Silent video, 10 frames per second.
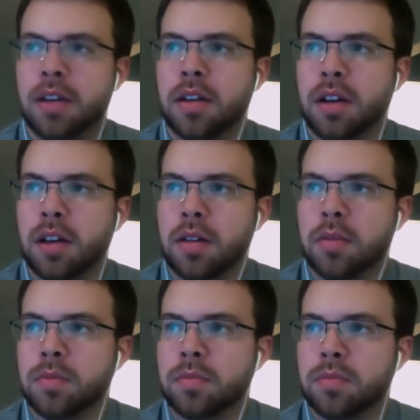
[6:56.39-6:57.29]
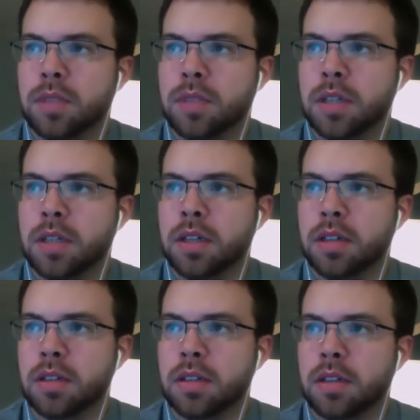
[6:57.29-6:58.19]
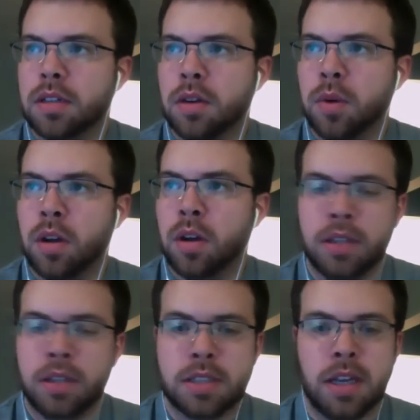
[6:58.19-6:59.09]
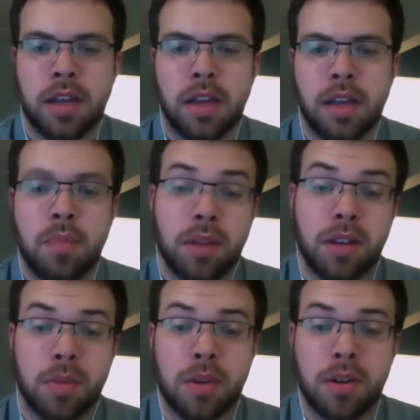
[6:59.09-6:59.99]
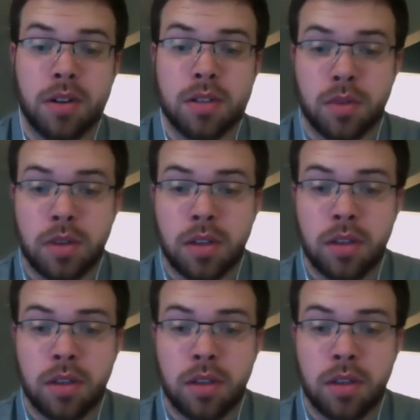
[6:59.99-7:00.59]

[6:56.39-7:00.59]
That we're all in this together. Building community is a really